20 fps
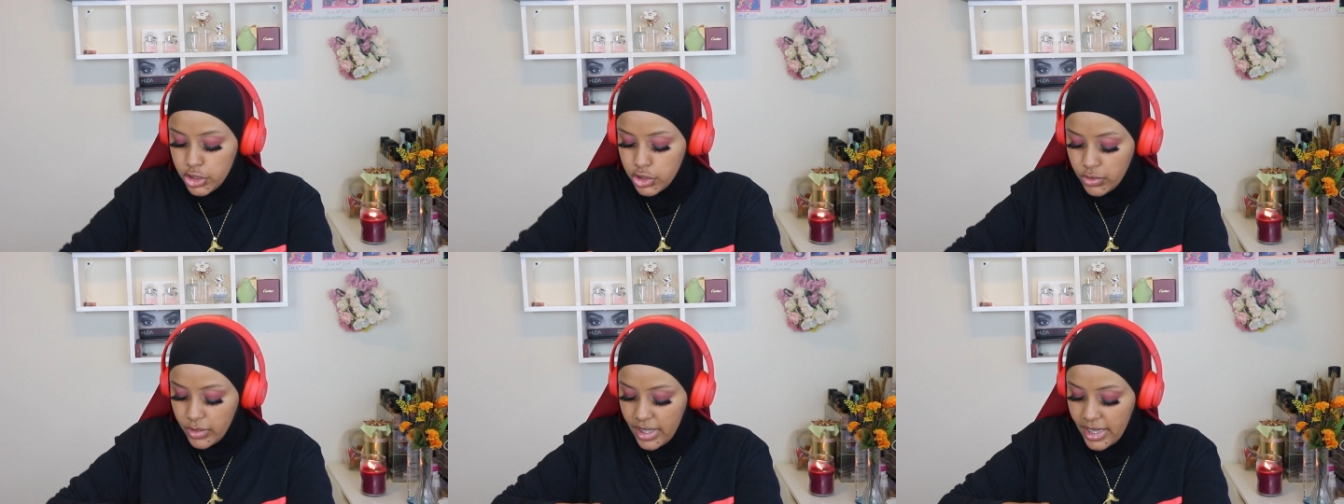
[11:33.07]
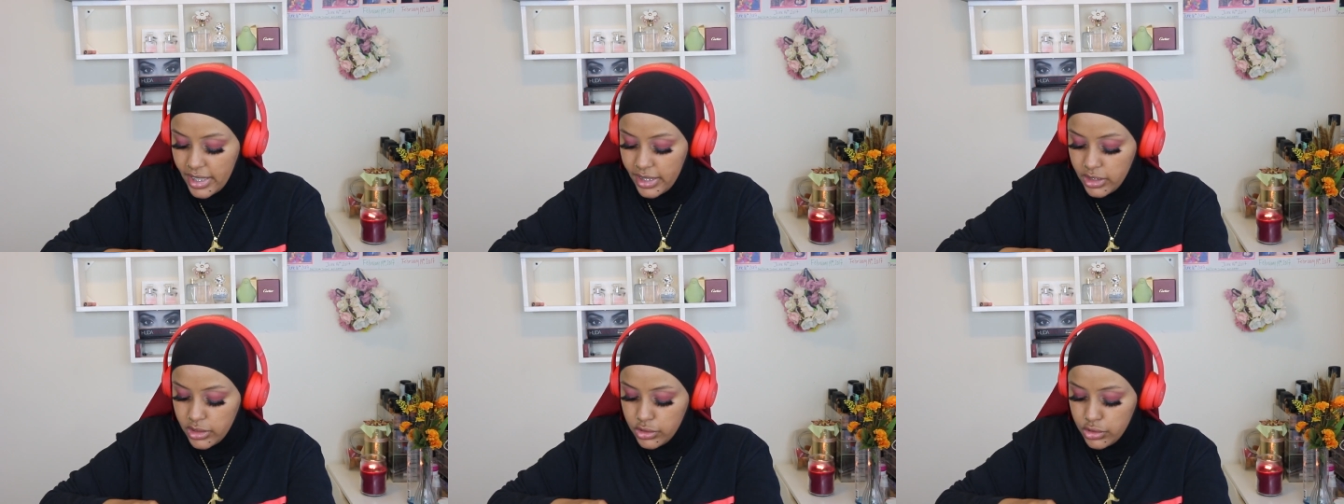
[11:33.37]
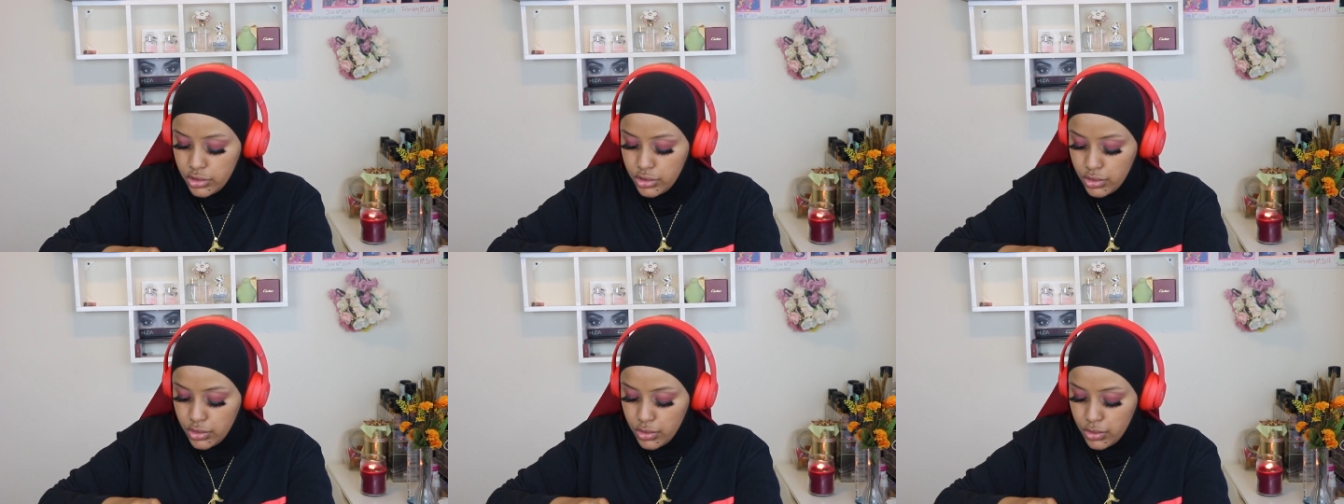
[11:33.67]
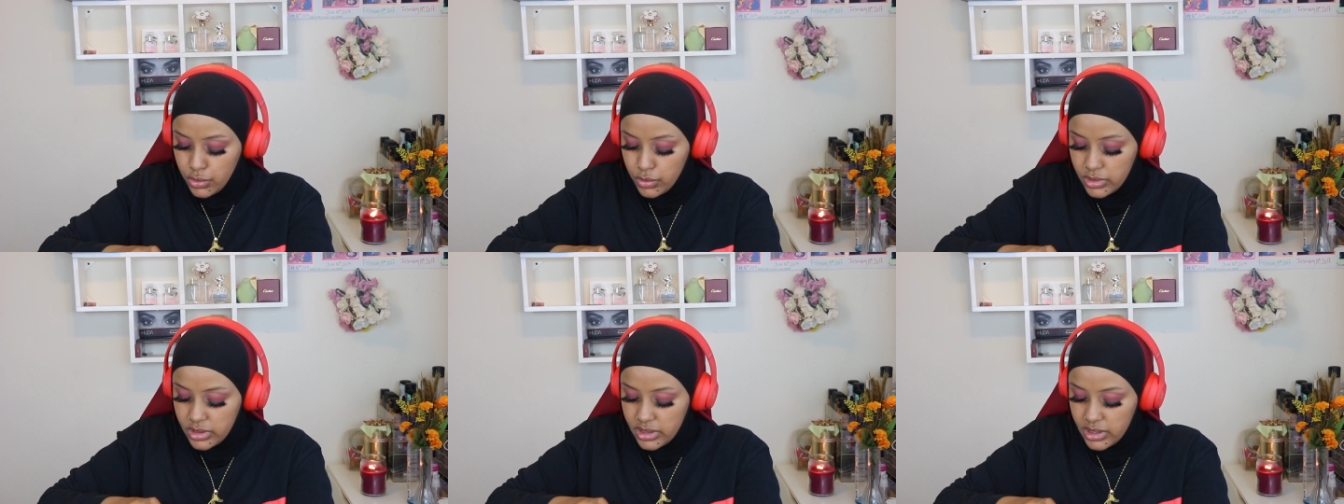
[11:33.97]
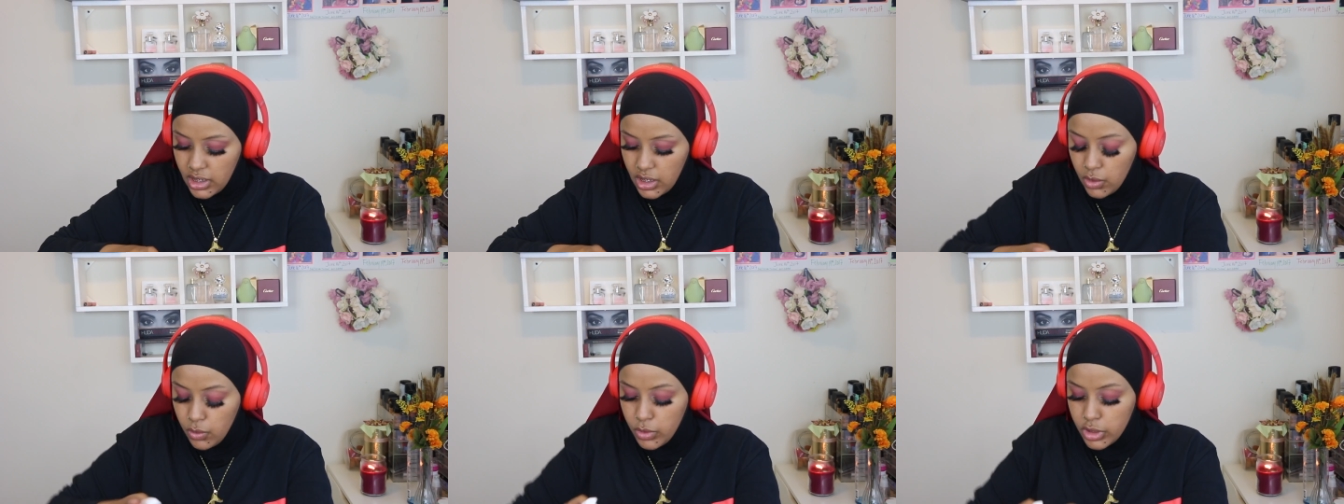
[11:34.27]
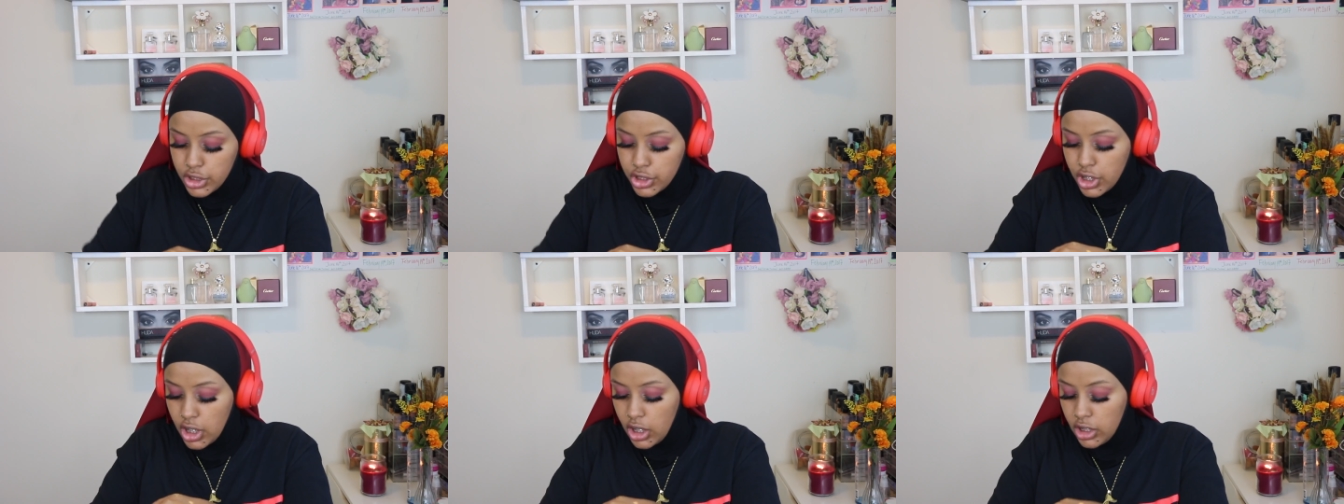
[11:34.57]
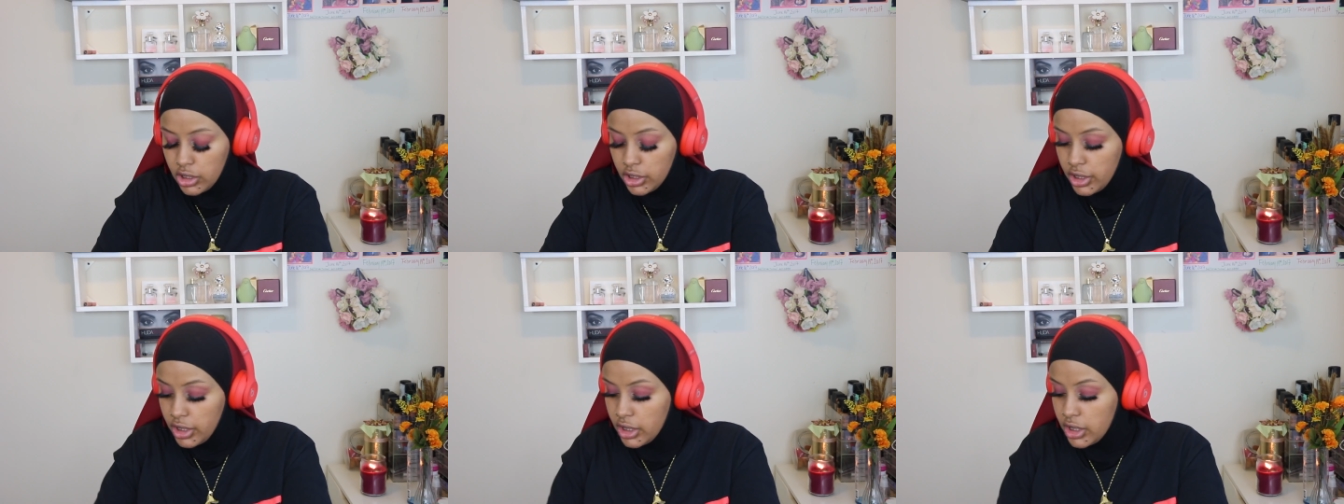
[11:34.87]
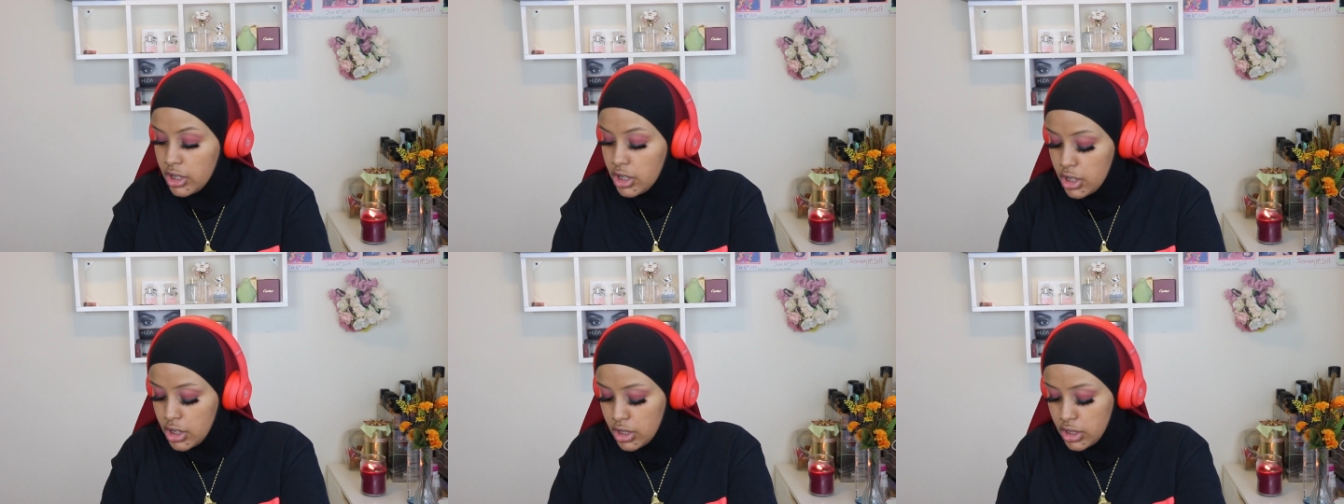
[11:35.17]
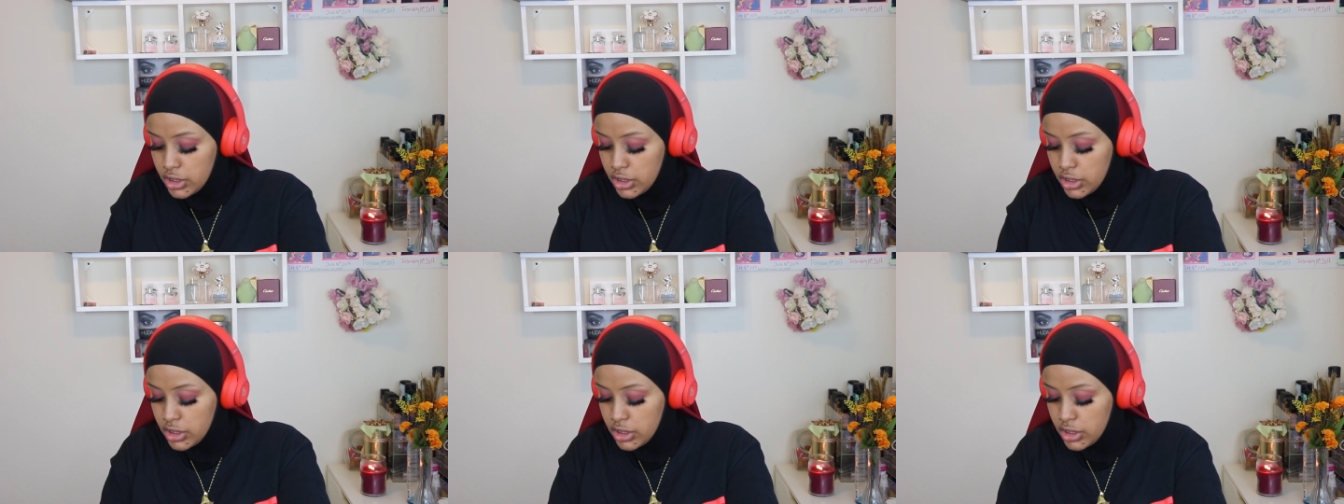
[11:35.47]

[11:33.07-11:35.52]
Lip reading: try to see which color